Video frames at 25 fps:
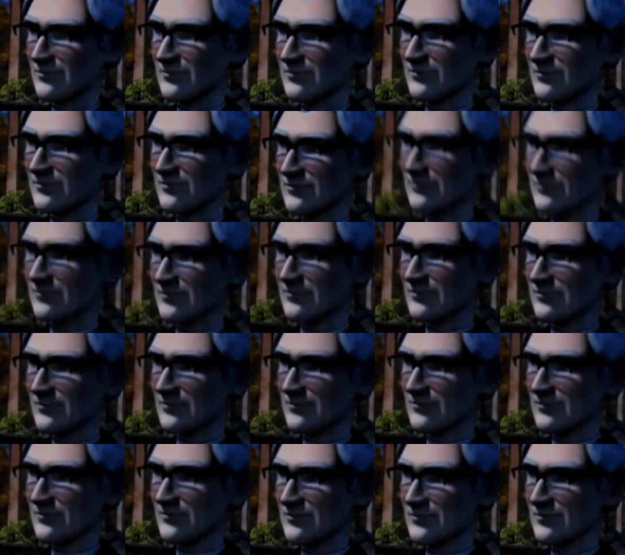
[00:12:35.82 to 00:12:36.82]

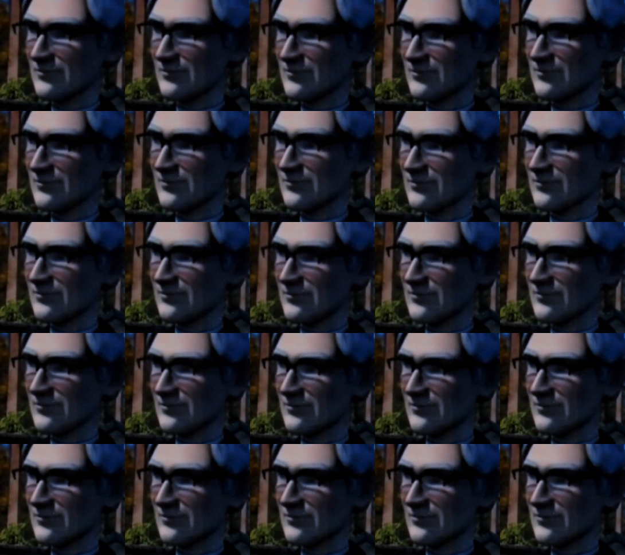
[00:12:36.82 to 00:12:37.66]
No one is speaking in this clip.